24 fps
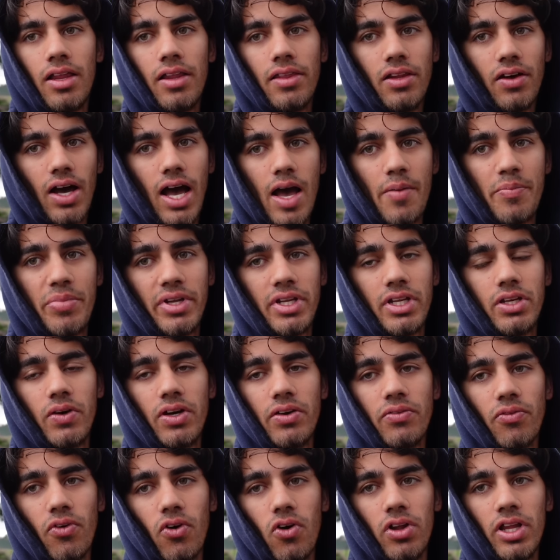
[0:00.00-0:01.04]
I've been
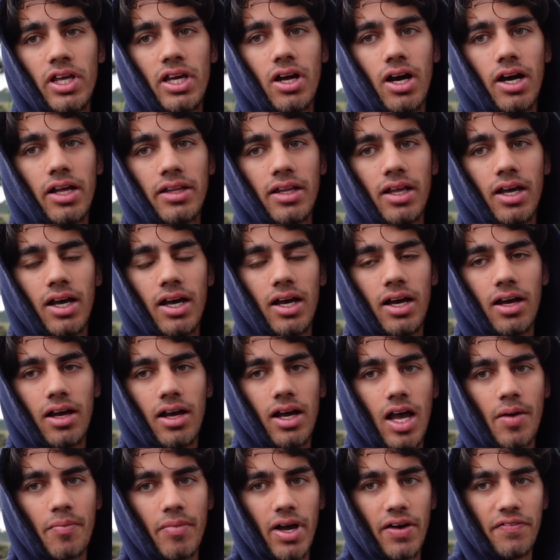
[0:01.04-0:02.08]
doing rolling on the
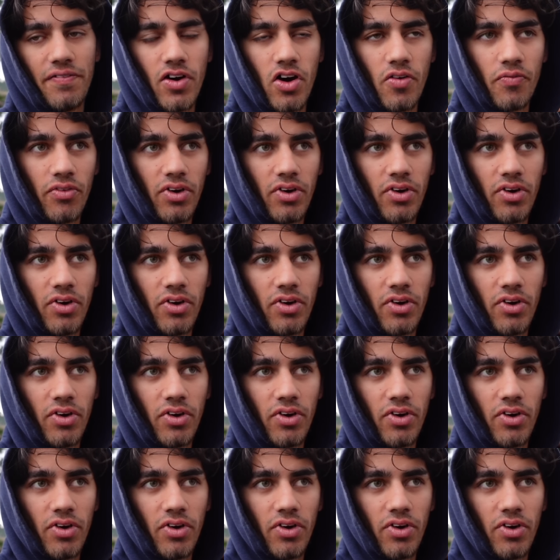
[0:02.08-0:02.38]
on my foam